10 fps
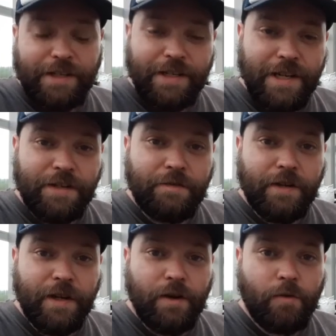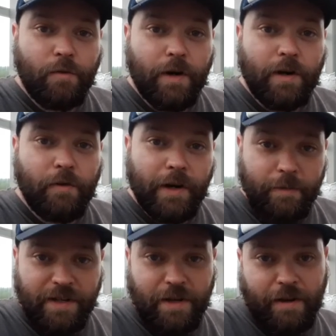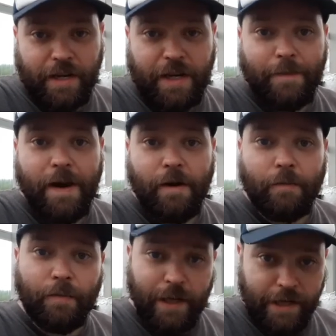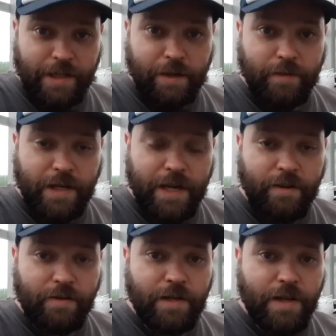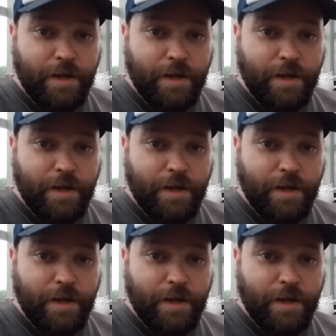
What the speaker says: In today's video we're going to be talking about planting potatoes,